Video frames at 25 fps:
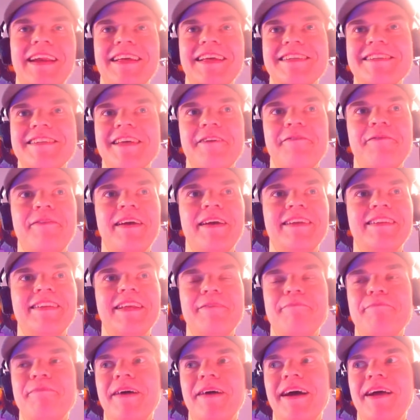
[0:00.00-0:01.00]
is
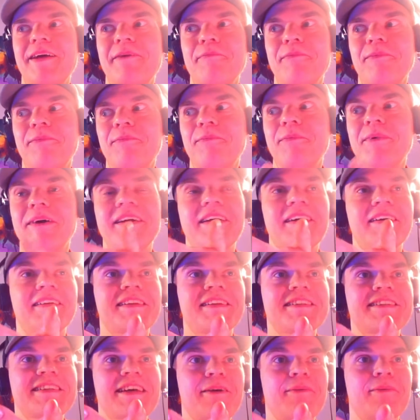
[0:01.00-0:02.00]
affected by what are the
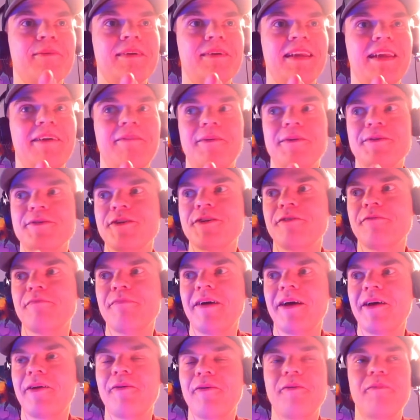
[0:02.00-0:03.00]
sound levels of
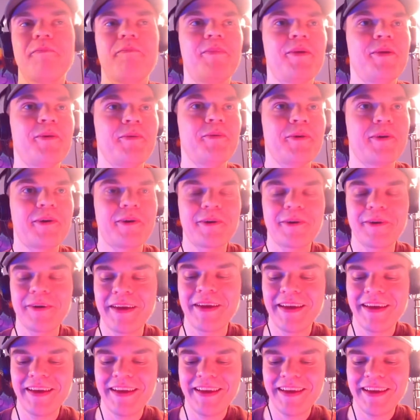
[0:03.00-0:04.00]
my computer.
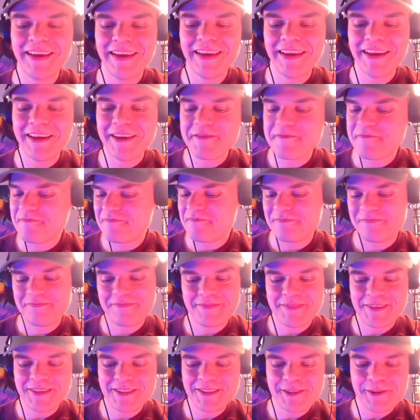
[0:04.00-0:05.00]

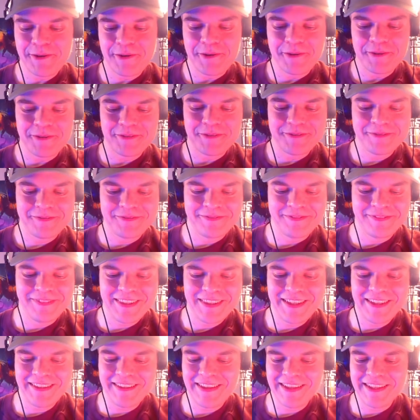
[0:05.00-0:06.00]
So
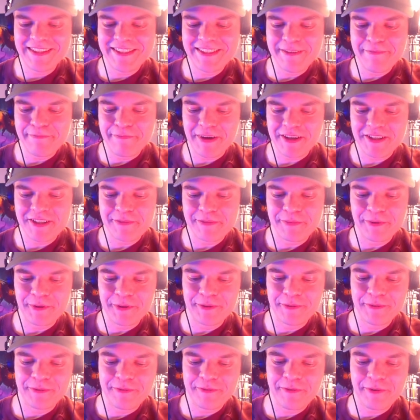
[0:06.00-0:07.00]
it's impossible
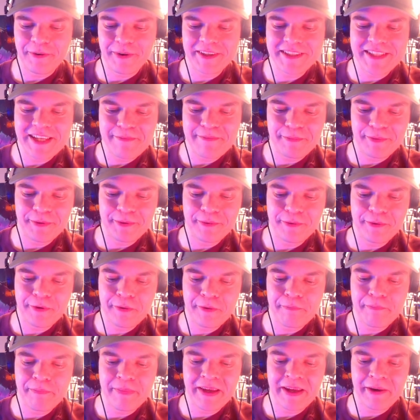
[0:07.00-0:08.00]
to, for example, to
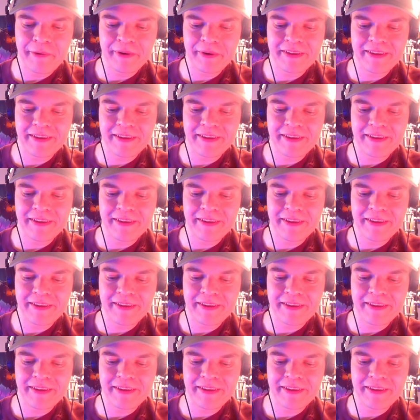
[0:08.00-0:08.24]
compare it